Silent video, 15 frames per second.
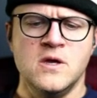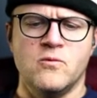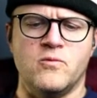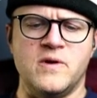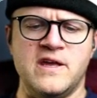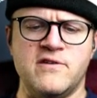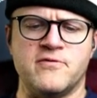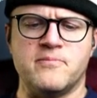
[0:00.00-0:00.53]

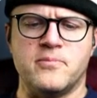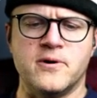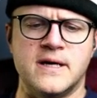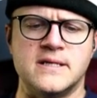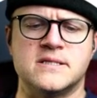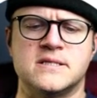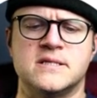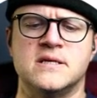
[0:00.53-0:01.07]
we've
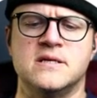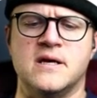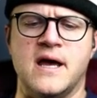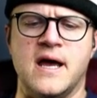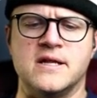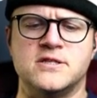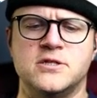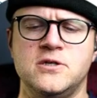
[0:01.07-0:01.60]
put
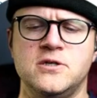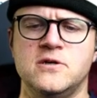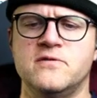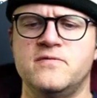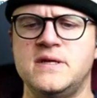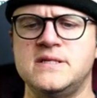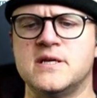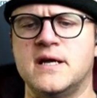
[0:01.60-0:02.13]
2
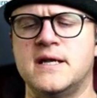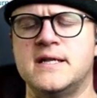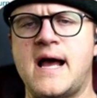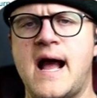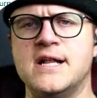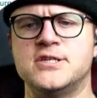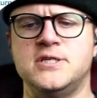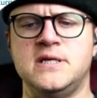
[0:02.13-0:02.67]
of these
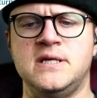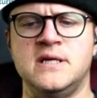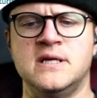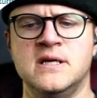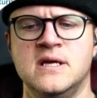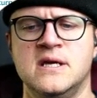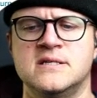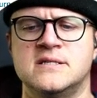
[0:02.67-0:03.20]
Hitachi
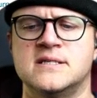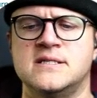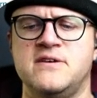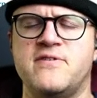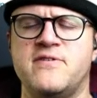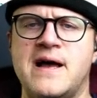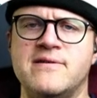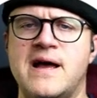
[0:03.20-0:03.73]

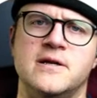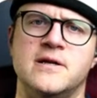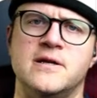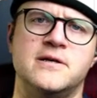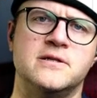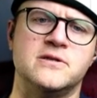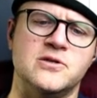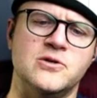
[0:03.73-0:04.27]

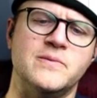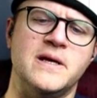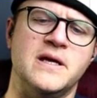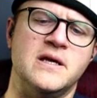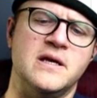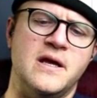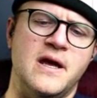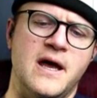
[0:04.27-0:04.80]
6500
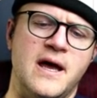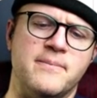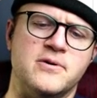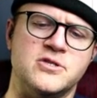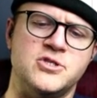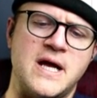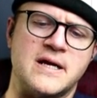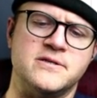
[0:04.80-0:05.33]
lumen
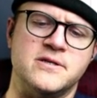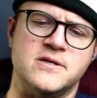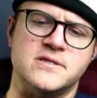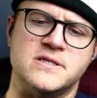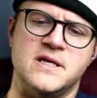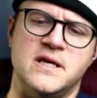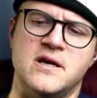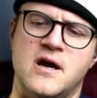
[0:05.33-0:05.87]

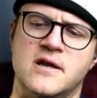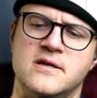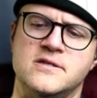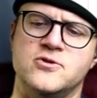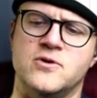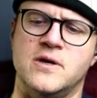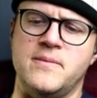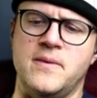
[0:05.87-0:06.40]
projectors in our
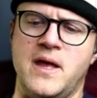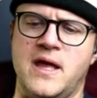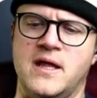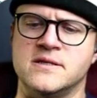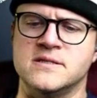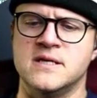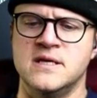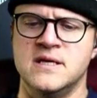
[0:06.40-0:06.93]
auditorium,
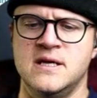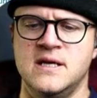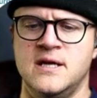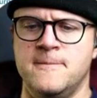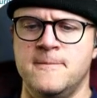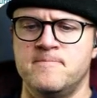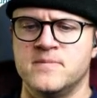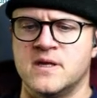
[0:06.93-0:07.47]
and
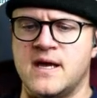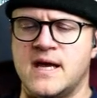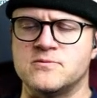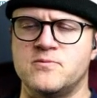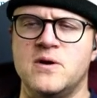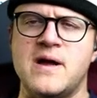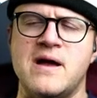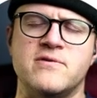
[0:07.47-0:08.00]
guys,
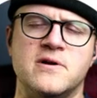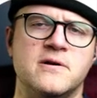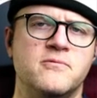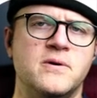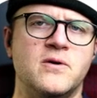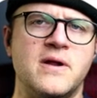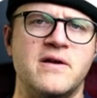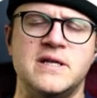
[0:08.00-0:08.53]
we don't
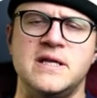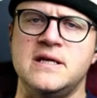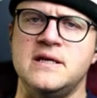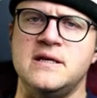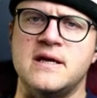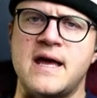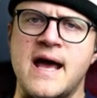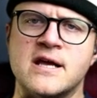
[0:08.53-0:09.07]
have
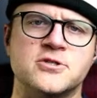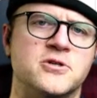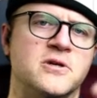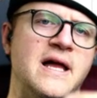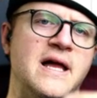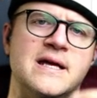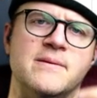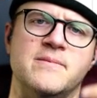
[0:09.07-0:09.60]
any extra
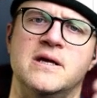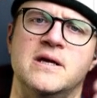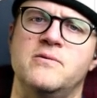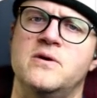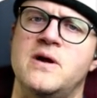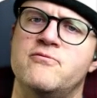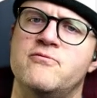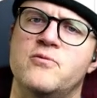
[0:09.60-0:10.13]
light coming in. We
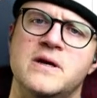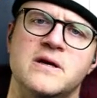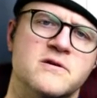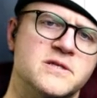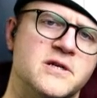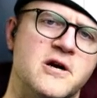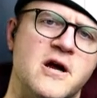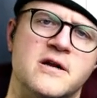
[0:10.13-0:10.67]
don't have
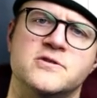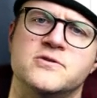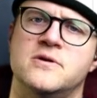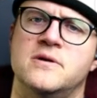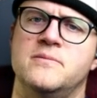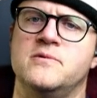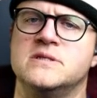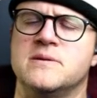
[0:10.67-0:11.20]
windows in our
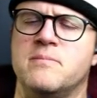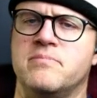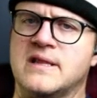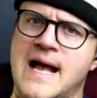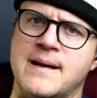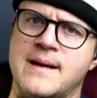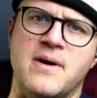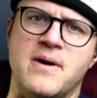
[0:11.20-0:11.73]
auditorium. It's a
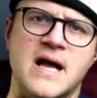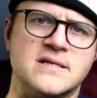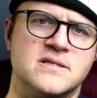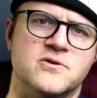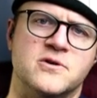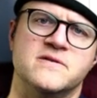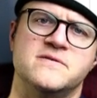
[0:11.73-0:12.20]
black box sort of